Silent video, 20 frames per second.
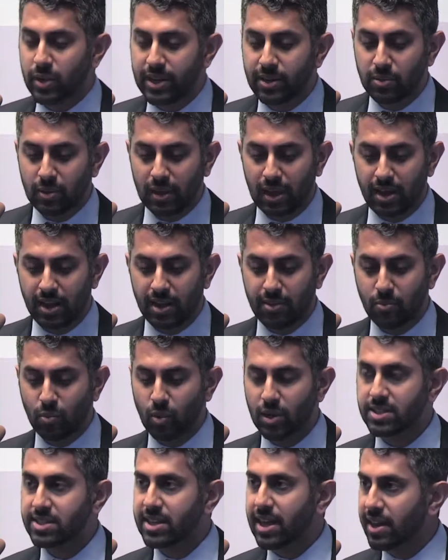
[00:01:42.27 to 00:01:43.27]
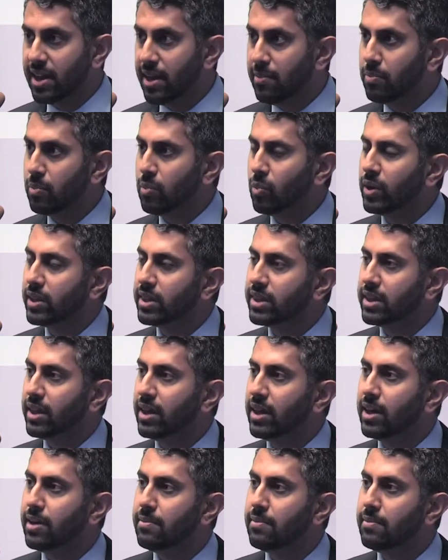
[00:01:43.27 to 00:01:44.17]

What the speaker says: We were set up with